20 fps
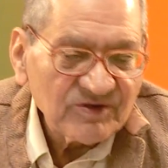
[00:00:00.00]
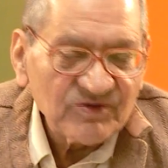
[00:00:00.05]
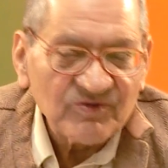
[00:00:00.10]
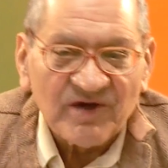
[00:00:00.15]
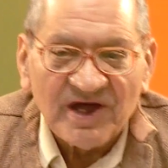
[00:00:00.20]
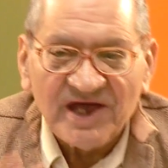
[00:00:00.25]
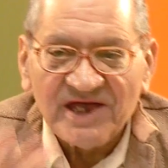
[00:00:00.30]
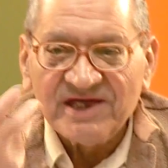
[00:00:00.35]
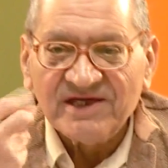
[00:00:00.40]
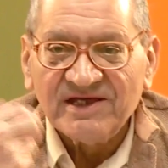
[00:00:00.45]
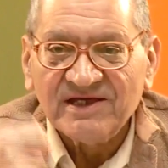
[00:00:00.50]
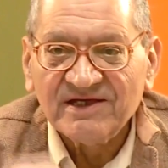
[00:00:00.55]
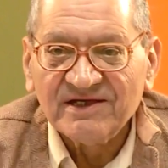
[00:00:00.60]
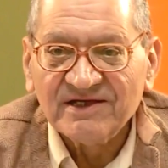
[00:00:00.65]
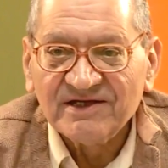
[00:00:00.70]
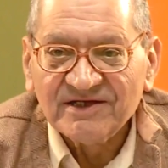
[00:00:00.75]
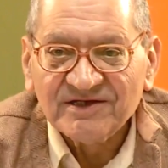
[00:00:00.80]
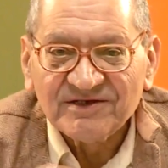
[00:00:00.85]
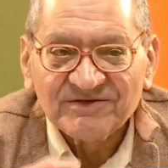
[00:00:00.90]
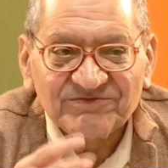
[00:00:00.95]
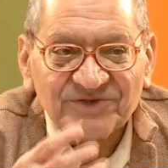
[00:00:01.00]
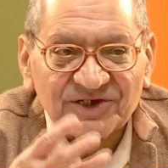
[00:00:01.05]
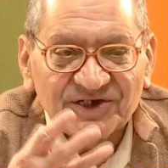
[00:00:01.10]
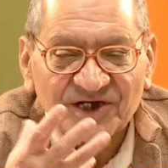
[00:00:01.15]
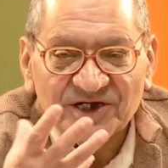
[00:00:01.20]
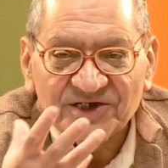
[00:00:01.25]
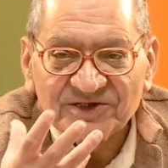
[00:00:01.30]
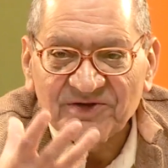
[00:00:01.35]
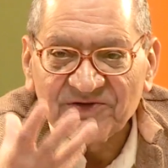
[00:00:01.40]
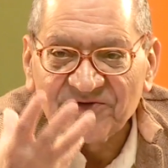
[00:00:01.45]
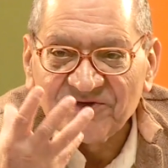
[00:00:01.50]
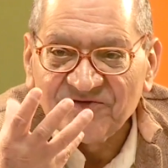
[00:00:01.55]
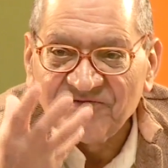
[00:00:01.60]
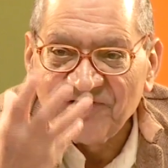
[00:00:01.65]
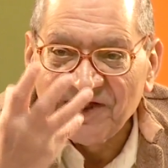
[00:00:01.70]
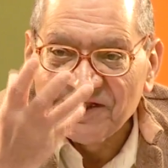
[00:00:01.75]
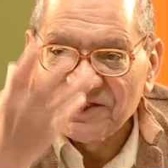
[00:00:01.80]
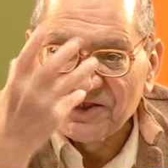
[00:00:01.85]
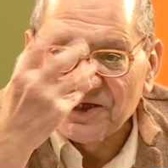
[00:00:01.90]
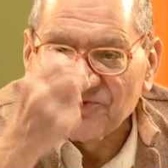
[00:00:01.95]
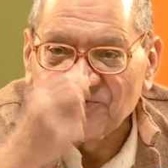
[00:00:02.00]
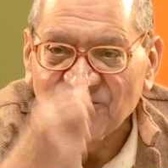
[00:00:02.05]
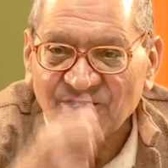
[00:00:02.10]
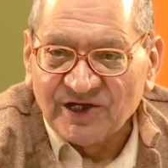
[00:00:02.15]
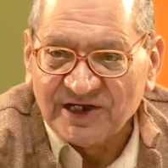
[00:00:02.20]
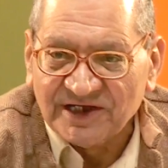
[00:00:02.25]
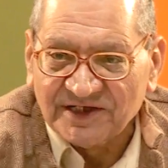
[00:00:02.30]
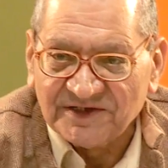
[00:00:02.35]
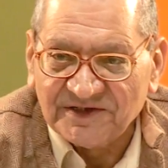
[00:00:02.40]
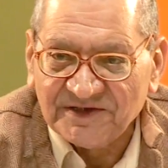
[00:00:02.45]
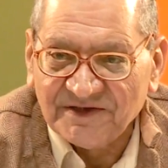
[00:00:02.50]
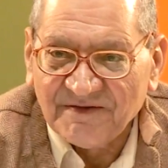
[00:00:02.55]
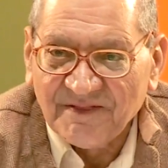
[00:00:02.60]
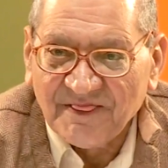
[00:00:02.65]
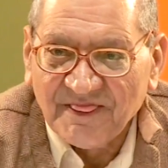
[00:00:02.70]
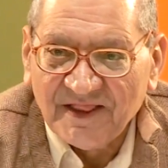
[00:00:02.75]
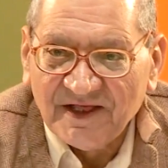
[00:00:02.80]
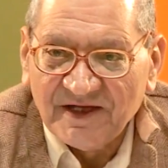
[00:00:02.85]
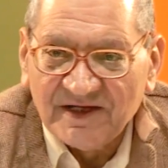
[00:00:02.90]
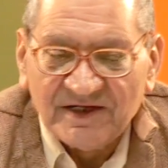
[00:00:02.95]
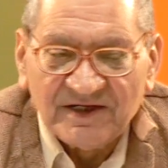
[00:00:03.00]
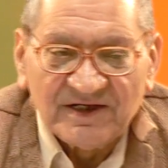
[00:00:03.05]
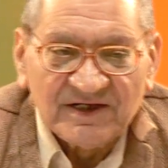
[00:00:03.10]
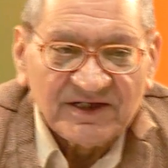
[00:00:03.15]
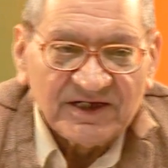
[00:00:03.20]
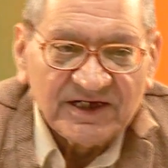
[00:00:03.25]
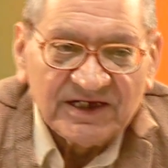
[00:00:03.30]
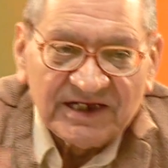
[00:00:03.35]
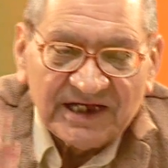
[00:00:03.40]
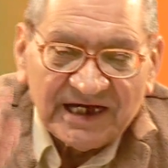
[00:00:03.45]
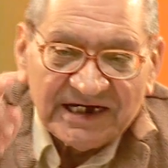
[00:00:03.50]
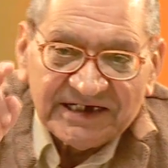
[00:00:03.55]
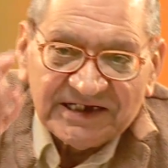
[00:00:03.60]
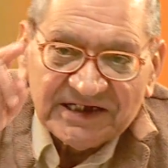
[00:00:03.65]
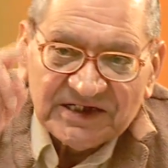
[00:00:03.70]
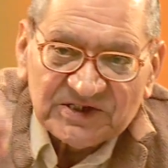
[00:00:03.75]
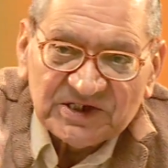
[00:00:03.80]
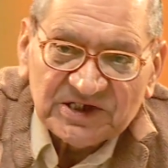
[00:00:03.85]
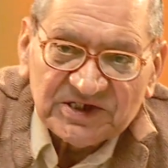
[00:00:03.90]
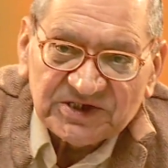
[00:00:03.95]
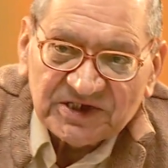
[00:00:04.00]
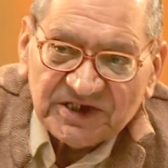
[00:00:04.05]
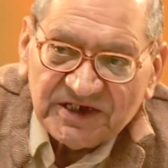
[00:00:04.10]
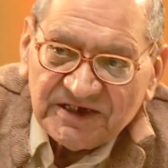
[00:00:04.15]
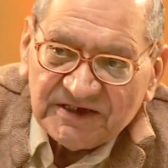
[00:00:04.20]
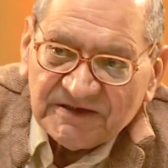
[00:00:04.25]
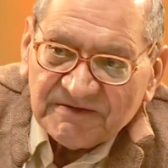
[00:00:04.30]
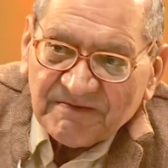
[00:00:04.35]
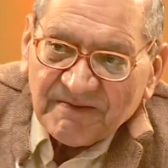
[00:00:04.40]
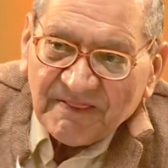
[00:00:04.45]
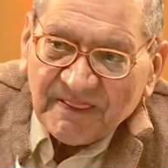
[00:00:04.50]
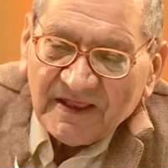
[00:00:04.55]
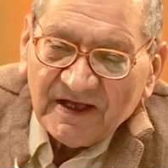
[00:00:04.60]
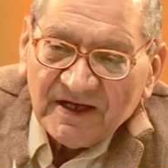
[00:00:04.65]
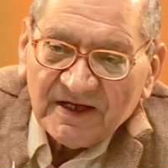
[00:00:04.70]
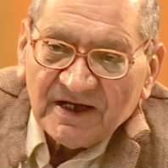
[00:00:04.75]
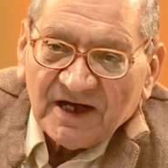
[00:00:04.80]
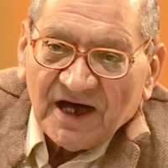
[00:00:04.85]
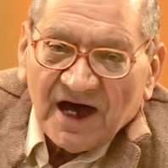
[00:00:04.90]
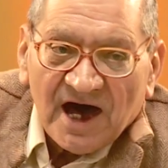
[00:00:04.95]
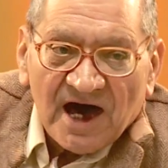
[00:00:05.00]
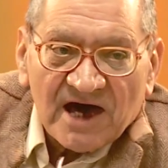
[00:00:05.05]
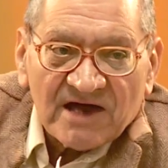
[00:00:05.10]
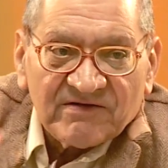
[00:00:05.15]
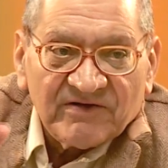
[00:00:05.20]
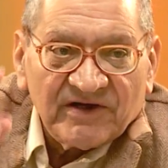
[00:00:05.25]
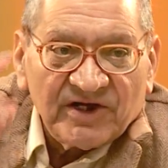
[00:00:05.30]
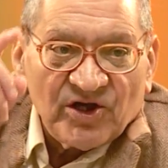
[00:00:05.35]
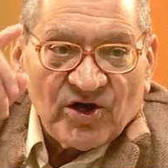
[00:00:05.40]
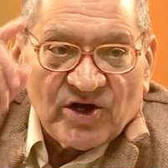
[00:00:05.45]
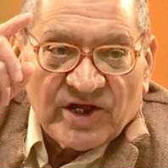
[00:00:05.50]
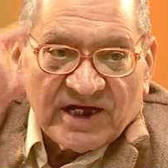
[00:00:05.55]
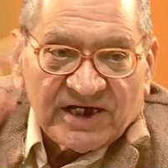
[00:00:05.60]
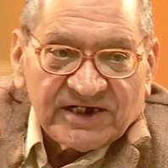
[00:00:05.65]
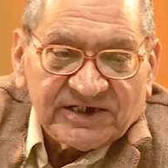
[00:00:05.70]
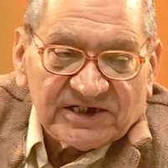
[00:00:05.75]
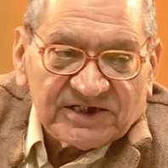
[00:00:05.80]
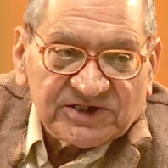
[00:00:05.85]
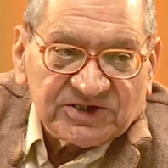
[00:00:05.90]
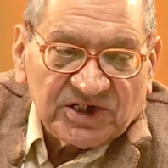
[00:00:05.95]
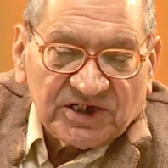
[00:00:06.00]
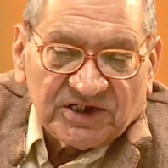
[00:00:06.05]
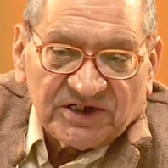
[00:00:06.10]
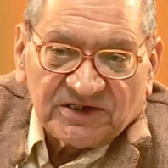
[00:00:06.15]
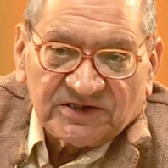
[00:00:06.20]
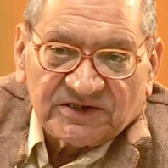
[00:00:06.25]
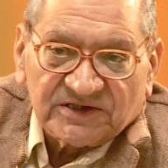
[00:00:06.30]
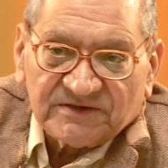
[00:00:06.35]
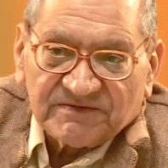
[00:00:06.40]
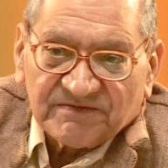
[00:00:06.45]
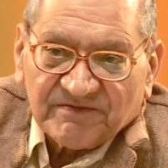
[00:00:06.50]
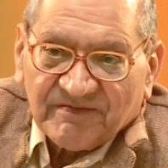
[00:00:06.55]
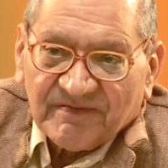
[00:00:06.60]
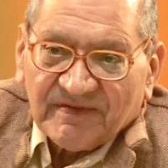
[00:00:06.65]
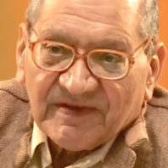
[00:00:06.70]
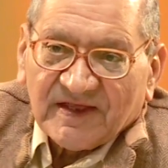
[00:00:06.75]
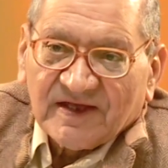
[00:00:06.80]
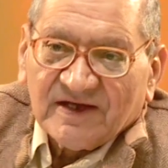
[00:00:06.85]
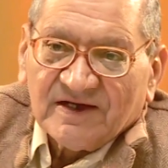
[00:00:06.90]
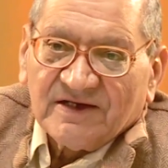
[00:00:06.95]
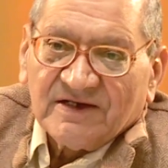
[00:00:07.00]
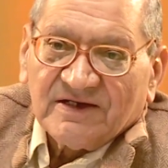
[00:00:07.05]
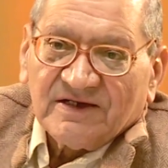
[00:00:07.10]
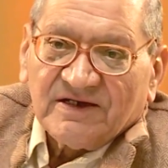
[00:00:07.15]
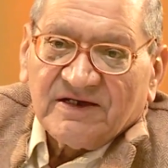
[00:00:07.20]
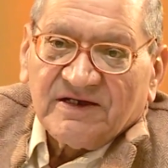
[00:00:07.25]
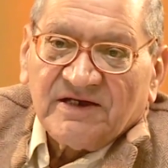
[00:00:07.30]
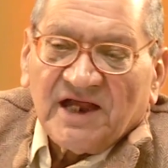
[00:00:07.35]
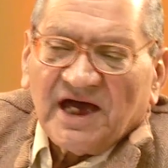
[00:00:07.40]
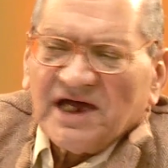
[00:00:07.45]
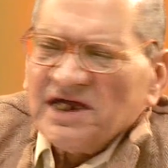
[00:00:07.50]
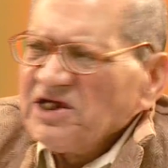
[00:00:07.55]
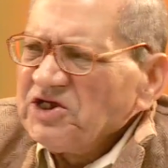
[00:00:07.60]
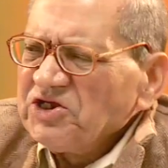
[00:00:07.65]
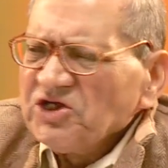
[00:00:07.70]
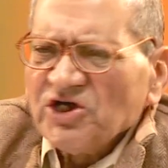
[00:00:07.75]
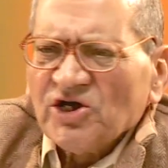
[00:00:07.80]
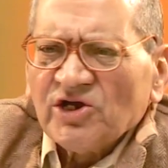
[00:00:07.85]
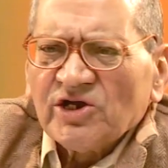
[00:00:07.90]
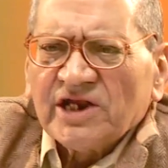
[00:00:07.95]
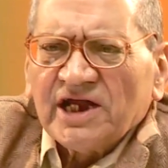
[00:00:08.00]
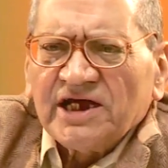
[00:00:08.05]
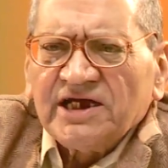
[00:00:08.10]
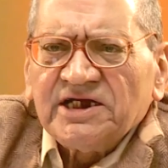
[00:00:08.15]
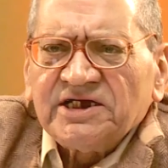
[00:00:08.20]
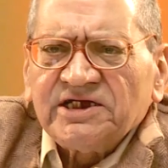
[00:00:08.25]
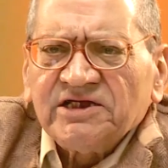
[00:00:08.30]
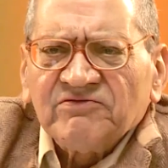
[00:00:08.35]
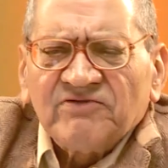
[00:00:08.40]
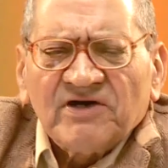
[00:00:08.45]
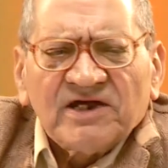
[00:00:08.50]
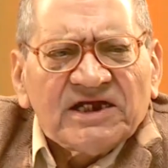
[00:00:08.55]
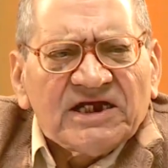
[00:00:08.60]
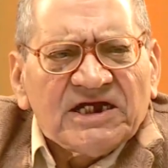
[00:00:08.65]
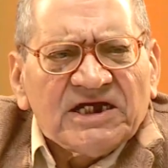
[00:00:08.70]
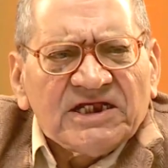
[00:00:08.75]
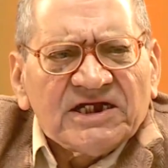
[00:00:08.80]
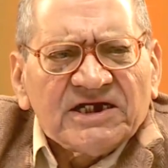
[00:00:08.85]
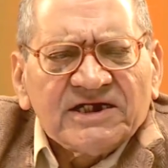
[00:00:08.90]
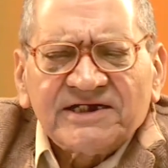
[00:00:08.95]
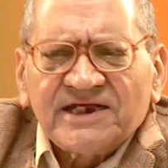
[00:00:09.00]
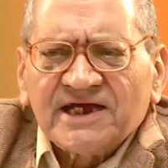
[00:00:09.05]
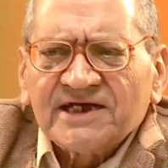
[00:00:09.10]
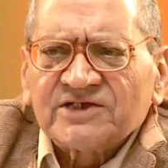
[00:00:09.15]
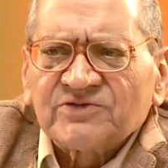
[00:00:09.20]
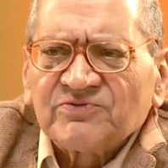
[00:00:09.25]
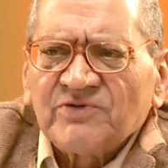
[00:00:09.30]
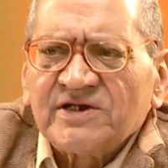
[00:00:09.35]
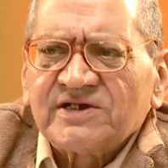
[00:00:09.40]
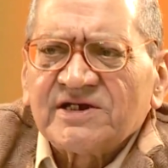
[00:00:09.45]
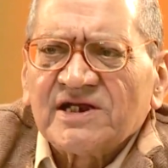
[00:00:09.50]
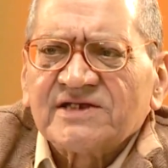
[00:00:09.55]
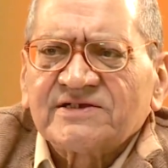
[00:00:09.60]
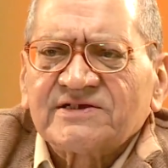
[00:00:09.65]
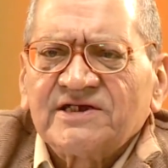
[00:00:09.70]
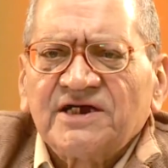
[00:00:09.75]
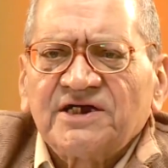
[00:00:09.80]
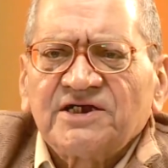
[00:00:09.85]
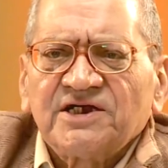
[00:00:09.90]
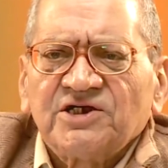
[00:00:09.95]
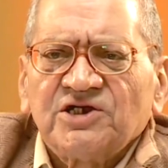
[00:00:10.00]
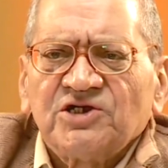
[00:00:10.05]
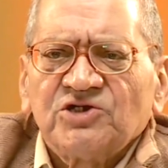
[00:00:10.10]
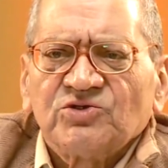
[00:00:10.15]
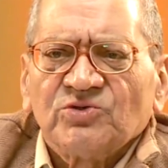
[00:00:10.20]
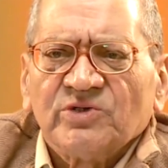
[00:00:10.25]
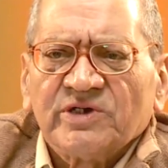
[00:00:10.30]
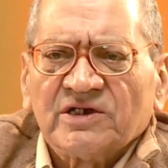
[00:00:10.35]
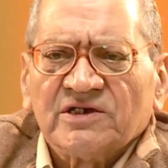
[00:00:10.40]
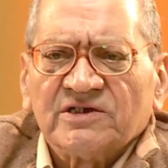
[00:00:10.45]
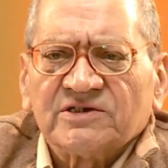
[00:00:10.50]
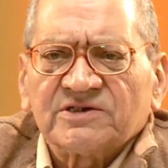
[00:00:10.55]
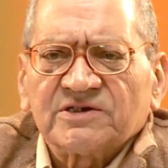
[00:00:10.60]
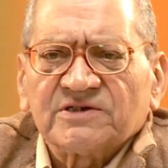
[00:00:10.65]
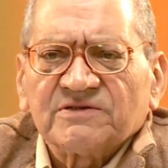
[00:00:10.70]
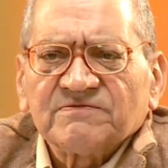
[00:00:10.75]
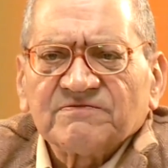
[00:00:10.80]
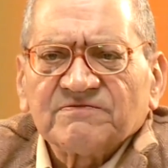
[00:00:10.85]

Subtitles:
Why? Because of the wealth of knowledge. In 19th century, Harvard Oriental series, 90 or 91 Indian texts were translated into English.